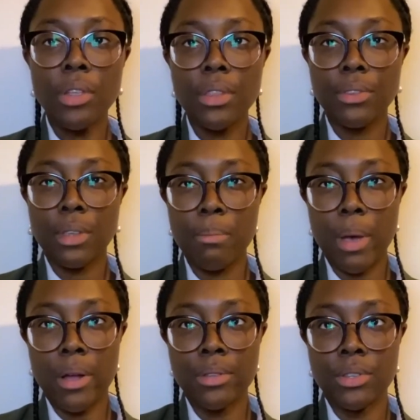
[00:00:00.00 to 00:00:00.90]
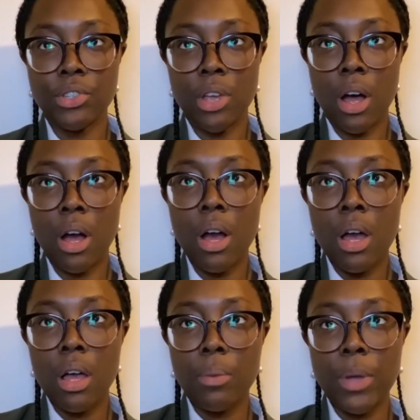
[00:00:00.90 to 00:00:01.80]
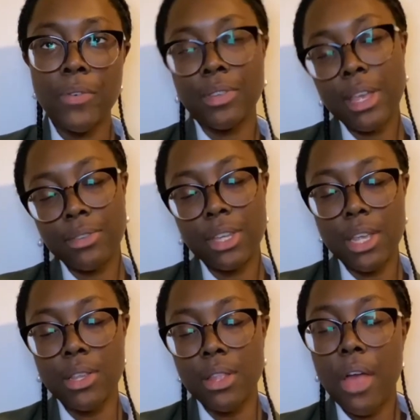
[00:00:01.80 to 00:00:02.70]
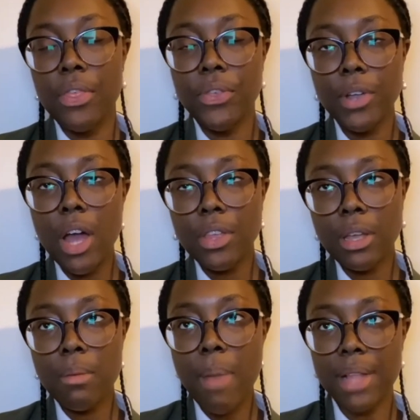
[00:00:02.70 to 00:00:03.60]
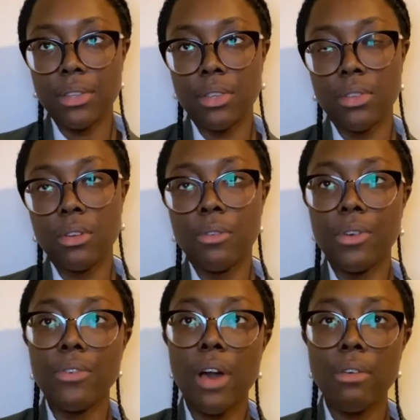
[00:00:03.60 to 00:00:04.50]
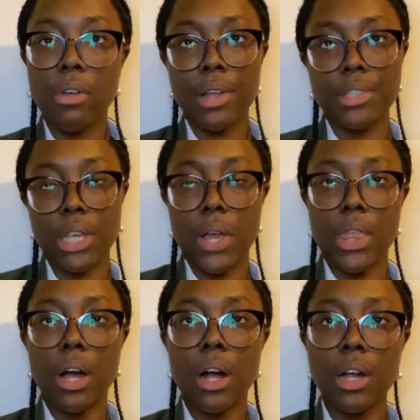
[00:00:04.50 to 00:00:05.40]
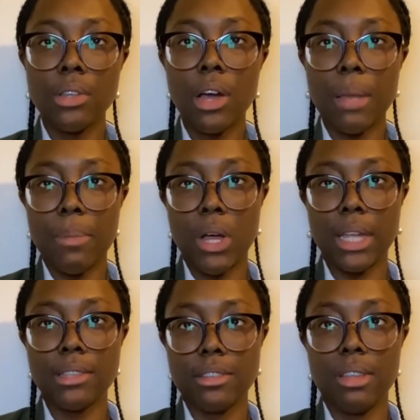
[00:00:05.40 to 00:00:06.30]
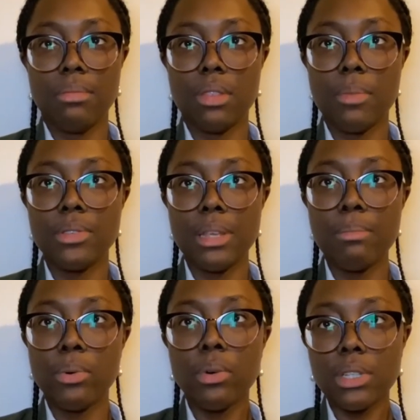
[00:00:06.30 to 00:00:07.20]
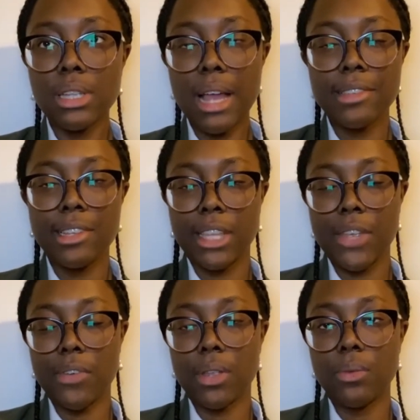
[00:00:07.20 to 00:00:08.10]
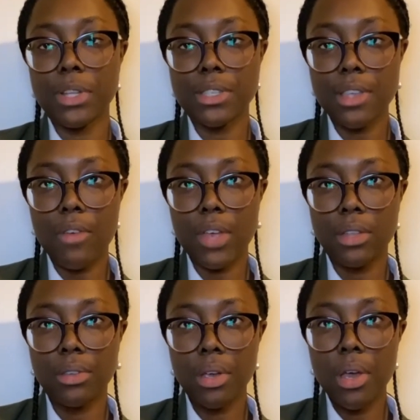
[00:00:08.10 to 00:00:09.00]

in this comparison chart, we've assessed Eden and three other competitors on the 5 criteria that our target market is deemed the most important and significant when surveyed.